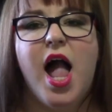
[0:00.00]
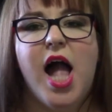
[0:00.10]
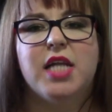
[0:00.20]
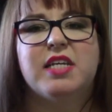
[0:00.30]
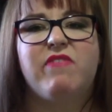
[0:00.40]

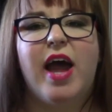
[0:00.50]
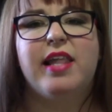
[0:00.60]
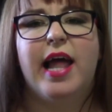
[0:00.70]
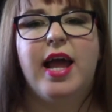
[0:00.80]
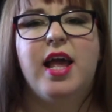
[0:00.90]
and if I
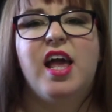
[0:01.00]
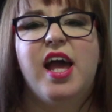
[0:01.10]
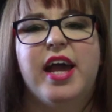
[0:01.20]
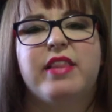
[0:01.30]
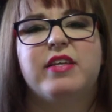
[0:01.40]
like
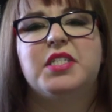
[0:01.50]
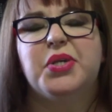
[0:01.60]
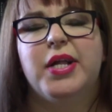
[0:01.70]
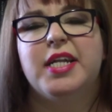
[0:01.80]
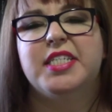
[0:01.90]
this
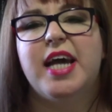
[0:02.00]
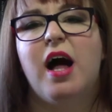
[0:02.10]
trilogy,